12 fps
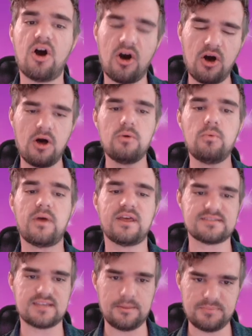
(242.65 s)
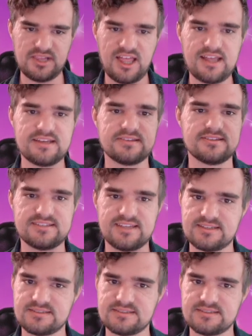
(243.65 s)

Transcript: always applying the dazed